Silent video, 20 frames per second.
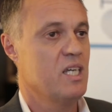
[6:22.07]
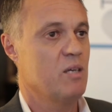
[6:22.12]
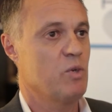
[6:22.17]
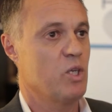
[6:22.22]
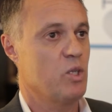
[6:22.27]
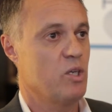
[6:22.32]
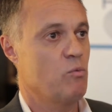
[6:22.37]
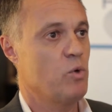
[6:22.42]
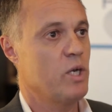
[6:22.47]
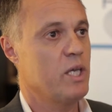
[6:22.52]

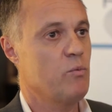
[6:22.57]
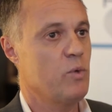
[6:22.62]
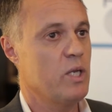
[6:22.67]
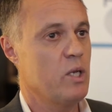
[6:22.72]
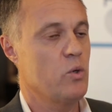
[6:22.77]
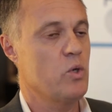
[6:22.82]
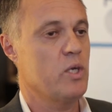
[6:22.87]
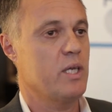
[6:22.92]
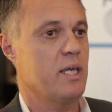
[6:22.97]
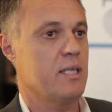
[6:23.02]
But when we
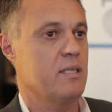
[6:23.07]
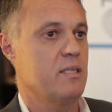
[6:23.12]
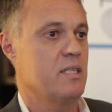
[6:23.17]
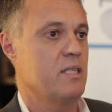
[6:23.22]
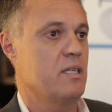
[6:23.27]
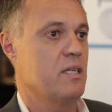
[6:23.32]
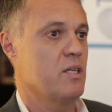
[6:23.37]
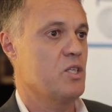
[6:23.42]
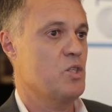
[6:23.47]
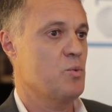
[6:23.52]
look at
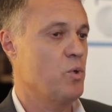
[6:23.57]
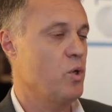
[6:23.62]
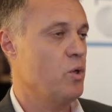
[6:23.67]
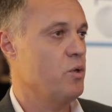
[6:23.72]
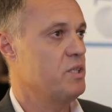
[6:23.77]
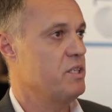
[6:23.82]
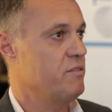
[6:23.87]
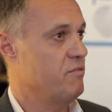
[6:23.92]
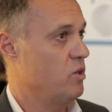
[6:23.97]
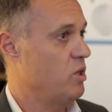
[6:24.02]
the
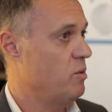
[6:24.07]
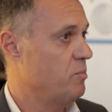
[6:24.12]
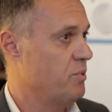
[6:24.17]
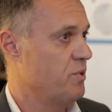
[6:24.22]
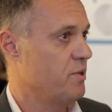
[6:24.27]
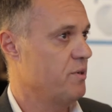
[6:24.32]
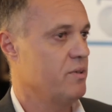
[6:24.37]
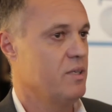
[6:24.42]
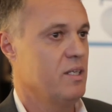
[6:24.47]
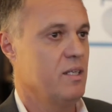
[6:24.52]
smaller
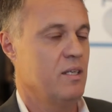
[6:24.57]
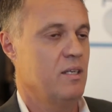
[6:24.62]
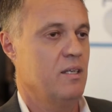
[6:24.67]
developer,